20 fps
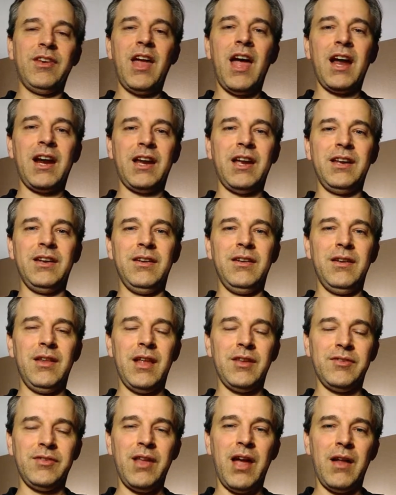not
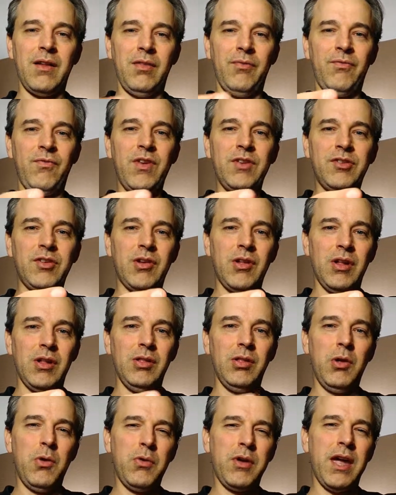physically
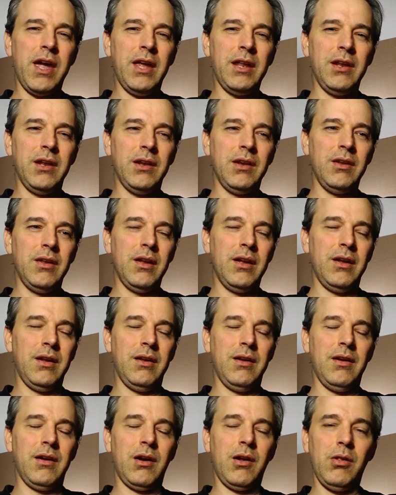
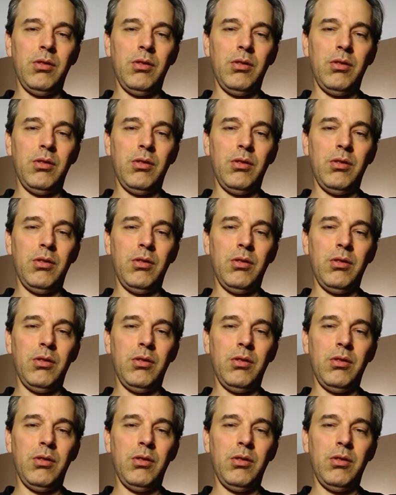located